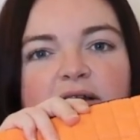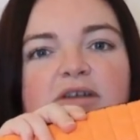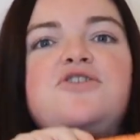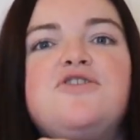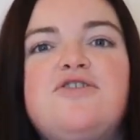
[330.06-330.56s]

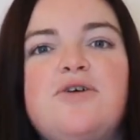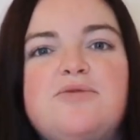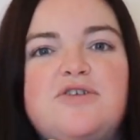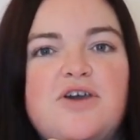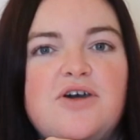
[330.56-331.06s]
that just
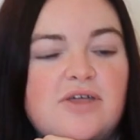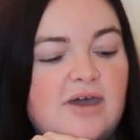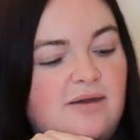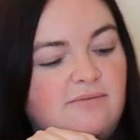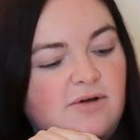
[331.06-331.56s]
stops your girth
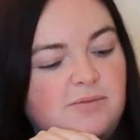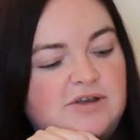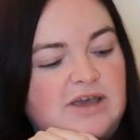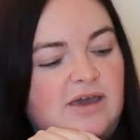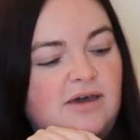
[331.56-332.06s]
getting
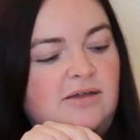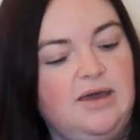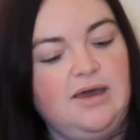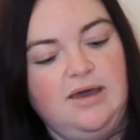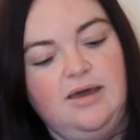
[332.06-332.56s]
rubbed here.
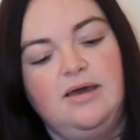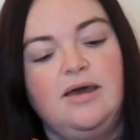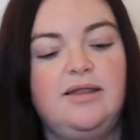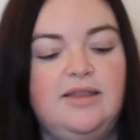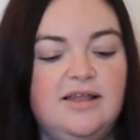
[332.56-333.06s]

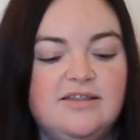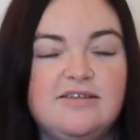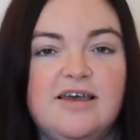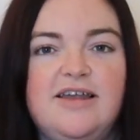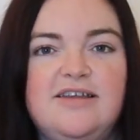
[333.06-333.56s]
And the
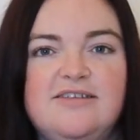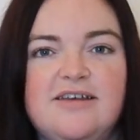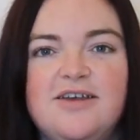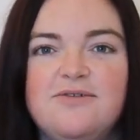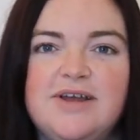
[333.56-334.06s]
inside is
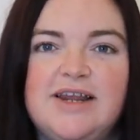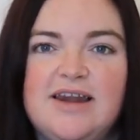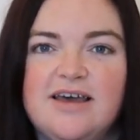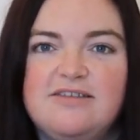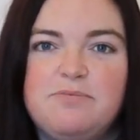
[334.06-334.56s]
like a really
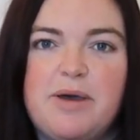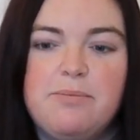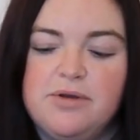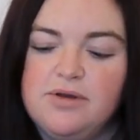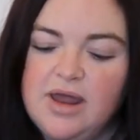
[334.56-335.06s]
nice
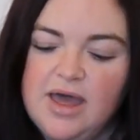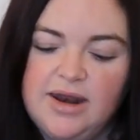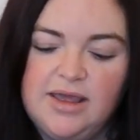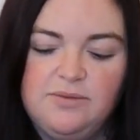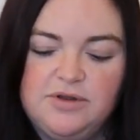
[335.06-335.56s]
bamboo
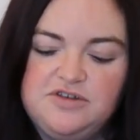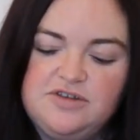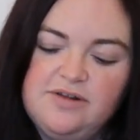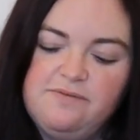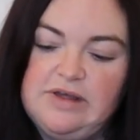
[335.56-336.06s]
lining, which
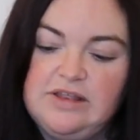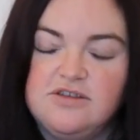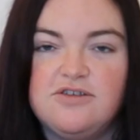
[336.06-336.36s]
is lovely and